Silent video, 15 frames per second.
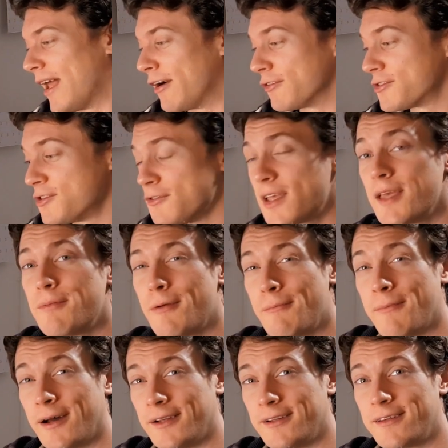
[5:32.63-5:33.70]
Now, do
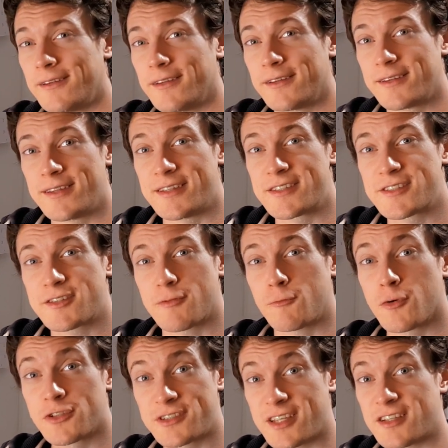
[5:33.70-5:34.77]
keep in mind that
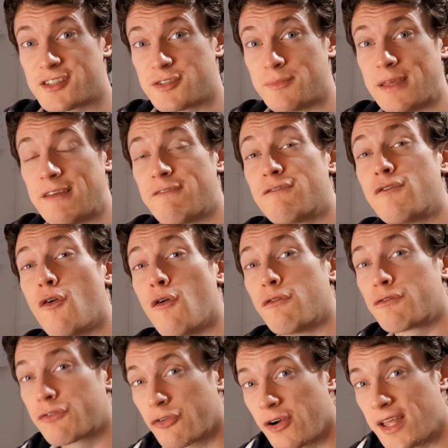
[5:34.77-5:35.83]
this was sent to me
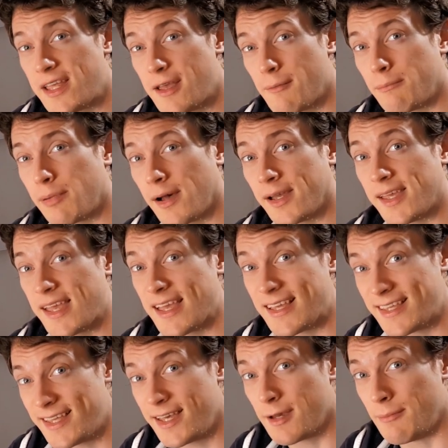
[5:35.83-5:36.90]
for free by
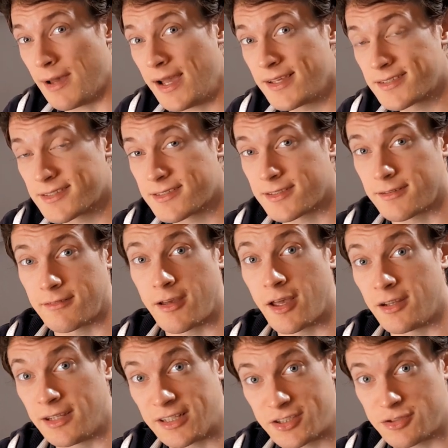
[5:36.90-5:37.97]
GearBest,
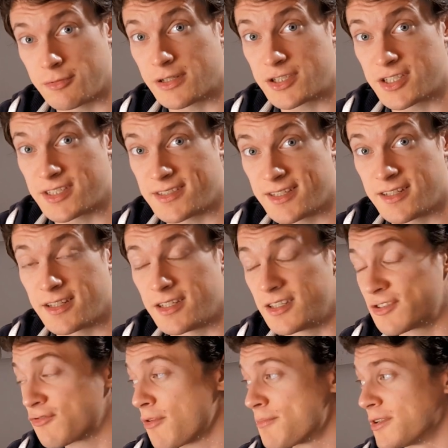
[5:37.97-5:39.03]
a link to which is in the
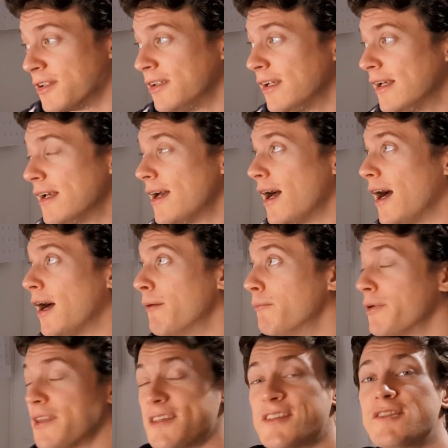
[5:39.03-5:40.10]
description,
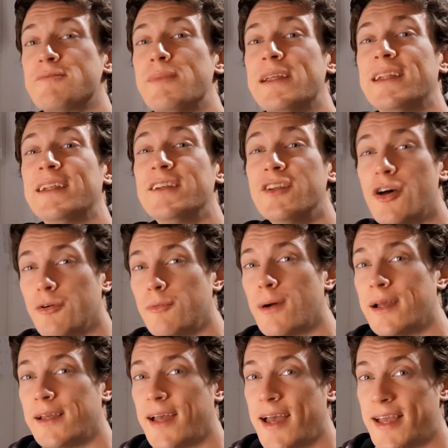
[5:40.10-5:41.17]
but this has been in no
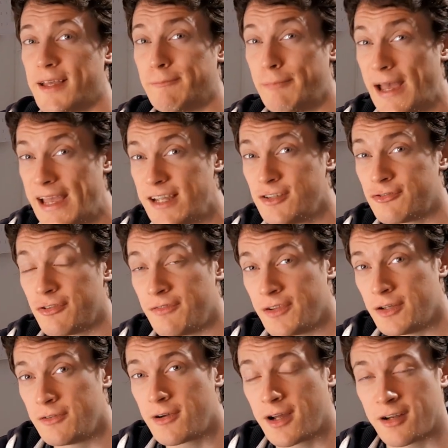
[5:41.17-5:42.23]
way a paid
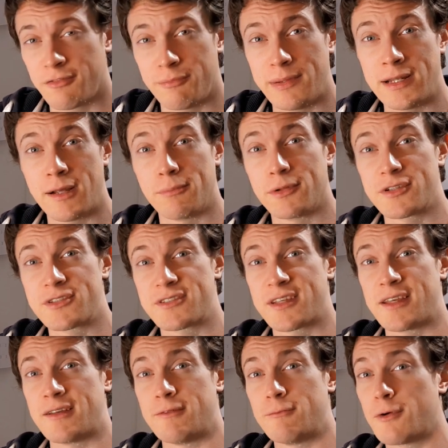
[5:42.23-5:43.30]
review, and I've been able to
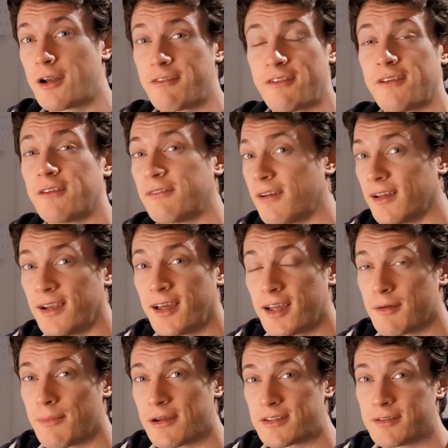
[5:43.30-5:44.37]
say whatever I
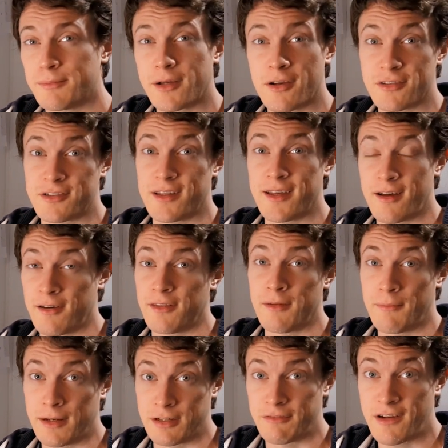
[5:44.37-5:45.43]
like about it because they
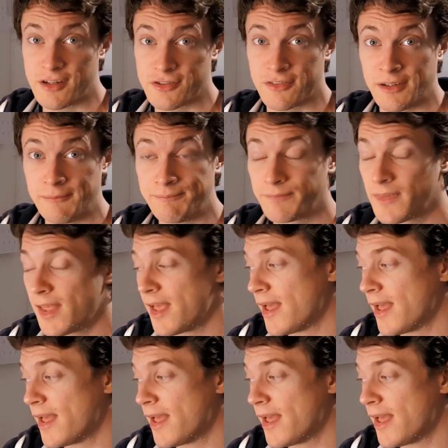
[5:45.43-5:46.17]
aren't the manufacturer.